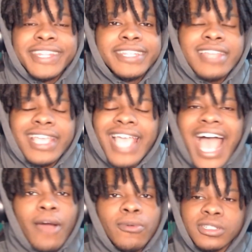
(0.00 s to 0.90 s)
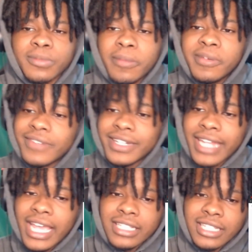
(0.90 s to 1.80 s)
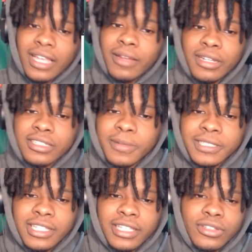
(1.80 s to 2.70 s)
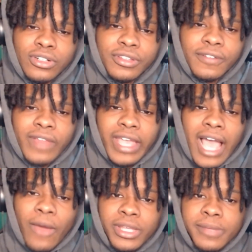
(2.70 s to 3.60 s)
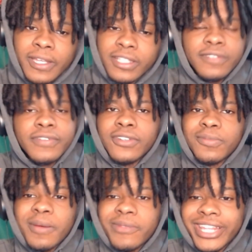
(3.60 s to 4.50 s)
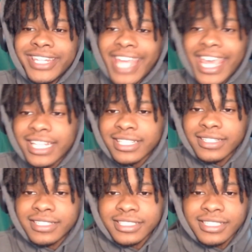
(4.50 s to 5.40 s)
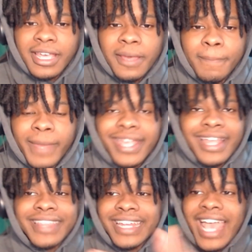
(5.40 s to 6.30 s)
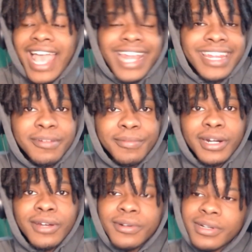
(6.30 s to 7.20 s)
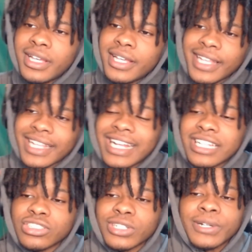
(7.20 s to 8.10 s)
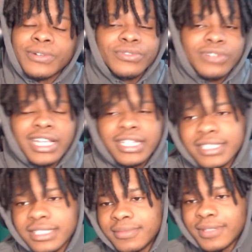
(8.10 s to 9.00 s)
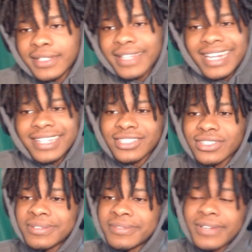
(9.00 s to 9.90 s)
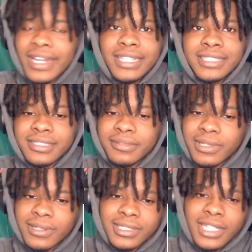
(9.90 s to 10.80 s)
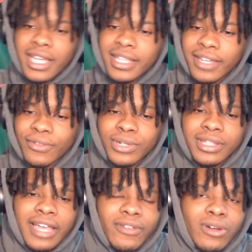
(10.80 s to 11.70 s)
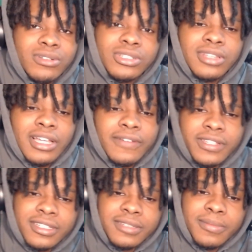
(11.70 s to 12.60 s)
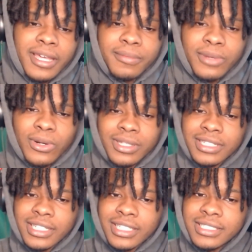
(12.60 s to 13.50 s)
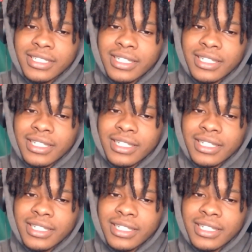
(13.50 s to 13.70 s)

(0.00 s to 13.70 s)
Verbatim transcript: like hours, maybe even days. Like and especially like you know the like how he makes his videos, probably like days to just make and then edit, bro. Like that is crazy, bro. That is crazy, bro. It's, like real life, go show love to this man, bro, because like he's